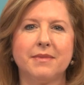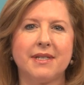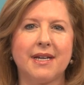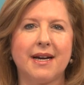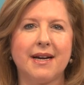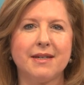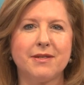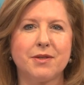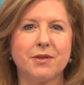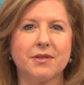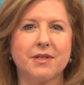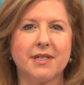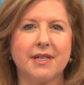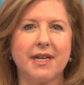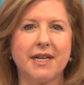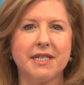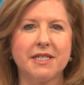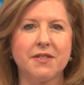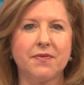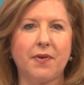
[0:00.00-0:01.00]
Tizer.
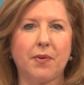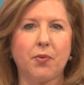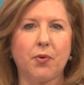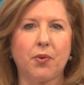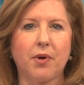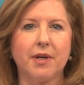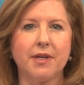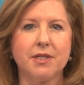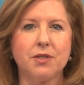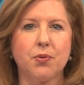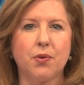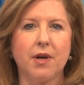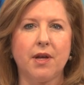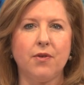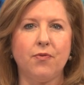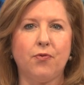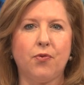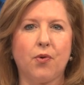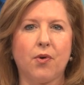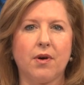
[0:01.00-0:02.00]
Today's February
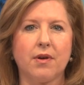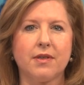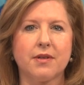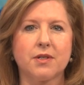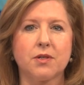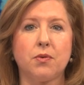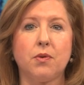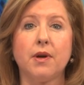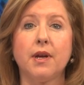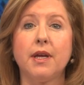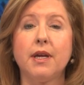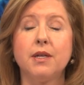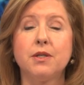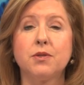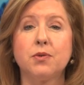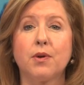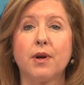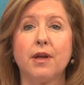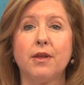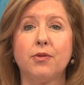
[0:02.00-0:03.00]
24th,
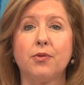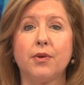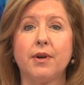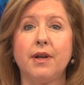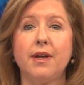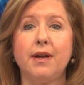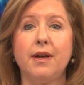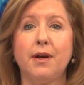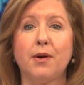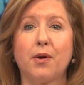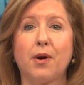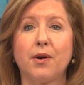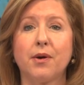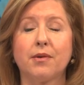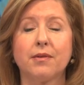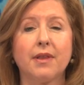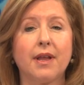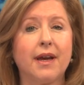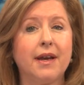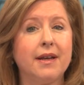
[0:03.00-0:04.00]
2023. Here are your
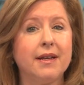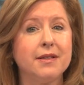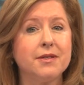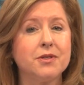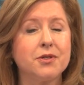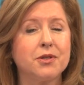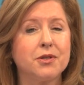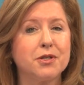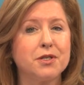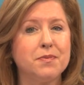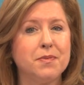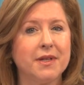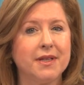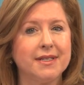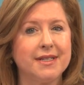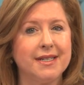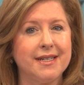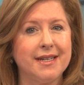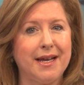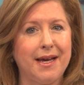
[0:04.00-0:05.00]
latest Church
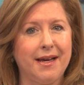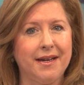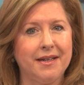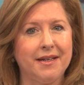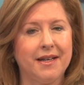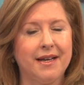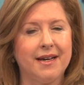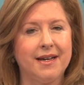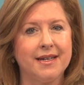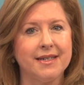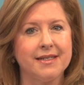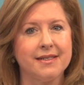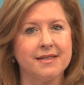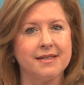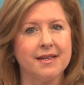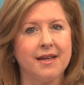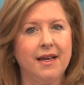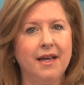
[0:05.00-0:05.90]
Militant headlines.